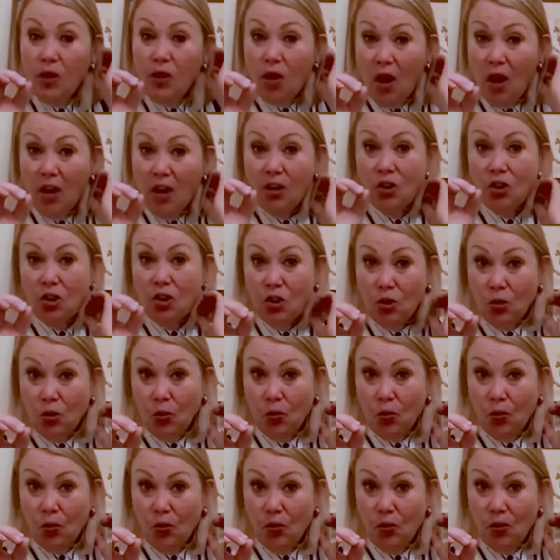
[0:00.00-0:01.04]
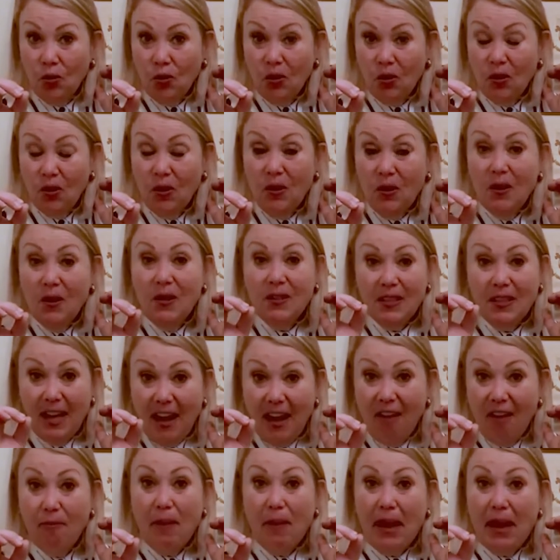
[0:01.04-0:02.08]
not do to
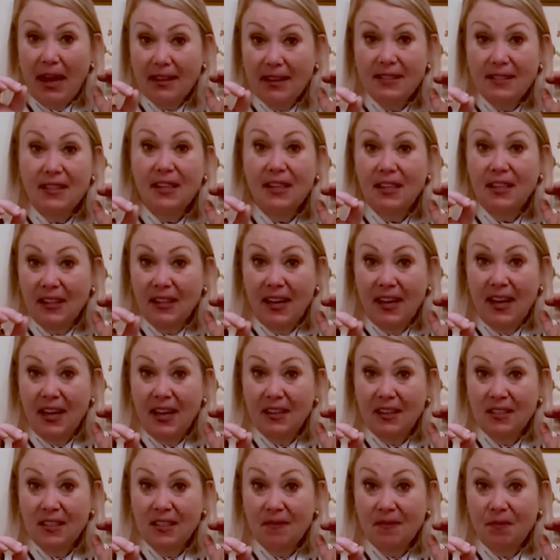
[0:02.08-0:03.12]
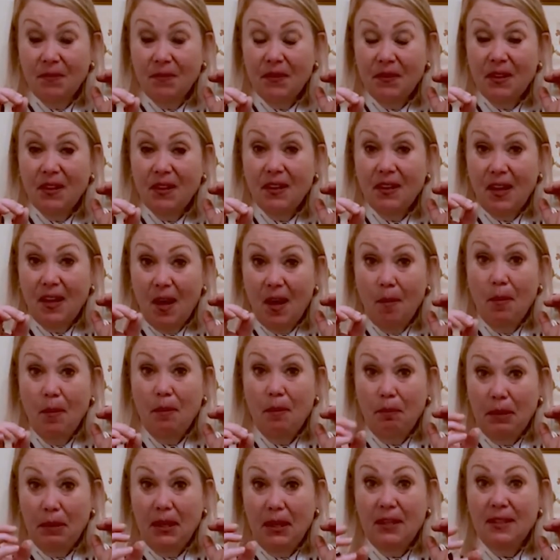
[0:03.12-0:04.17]
have Patsy Gallant come
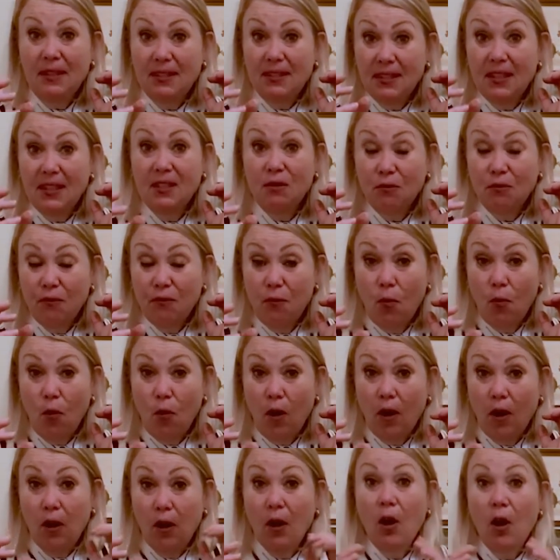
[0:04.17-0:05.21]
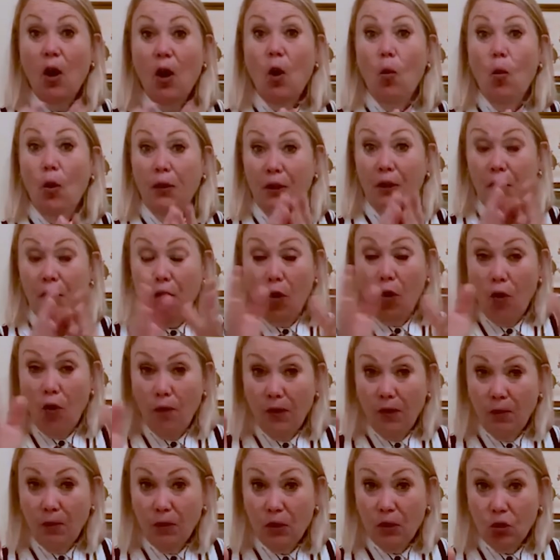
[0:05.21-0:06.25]
and be in season four when the
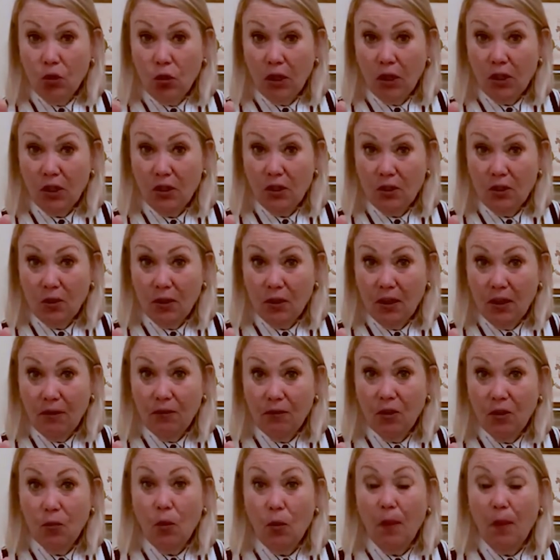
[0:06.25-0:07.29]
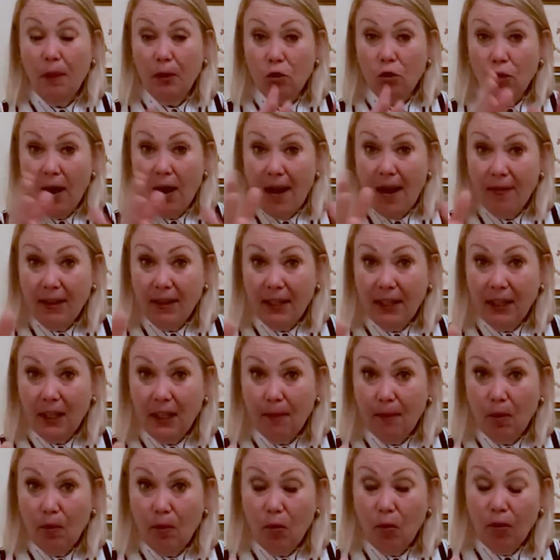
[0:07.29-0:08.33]
COVID restrictions are lifted, when we're traveling a
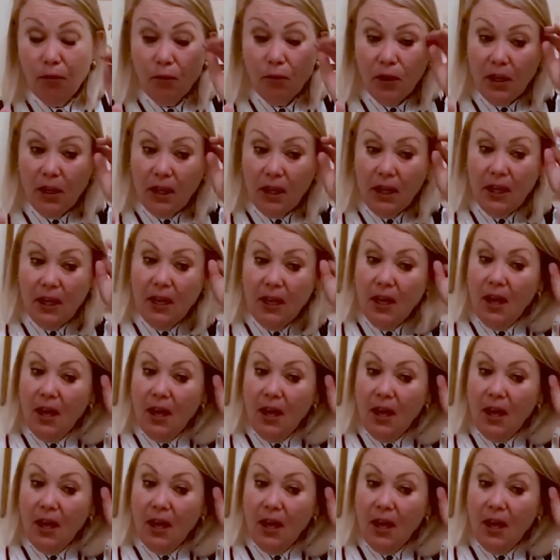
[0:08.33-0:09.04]
little bit more freely.